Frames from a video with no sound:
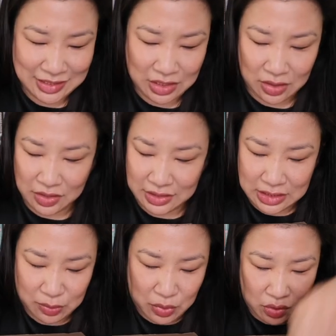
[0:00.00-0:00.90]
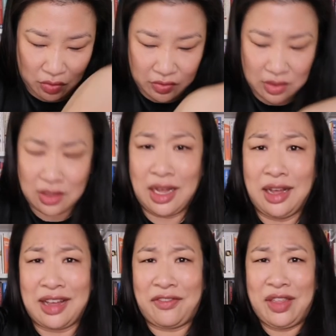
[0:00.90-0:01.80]
is, oh, this is beautiful. Oh,
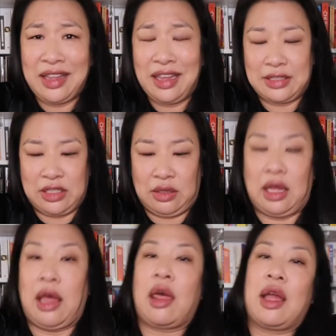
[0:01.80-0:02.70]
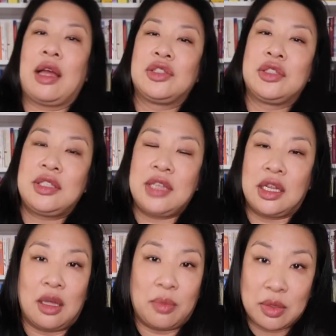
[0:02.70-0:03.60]
I feel like I got so, oh, hey, I should
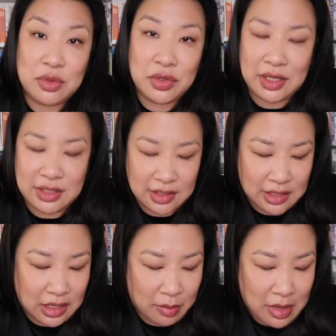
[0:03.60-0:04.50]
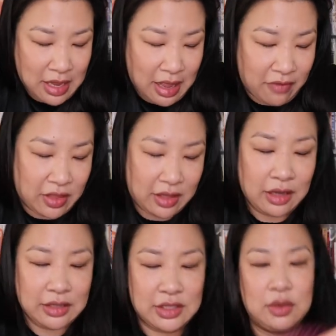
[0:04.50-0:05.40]
stand up. I'm too lazy to stand up. I feel like I
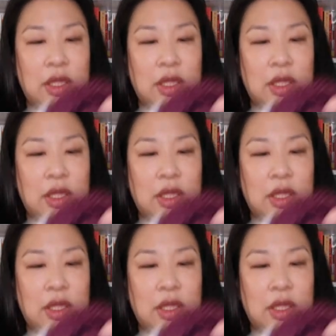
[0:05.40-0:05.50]
got so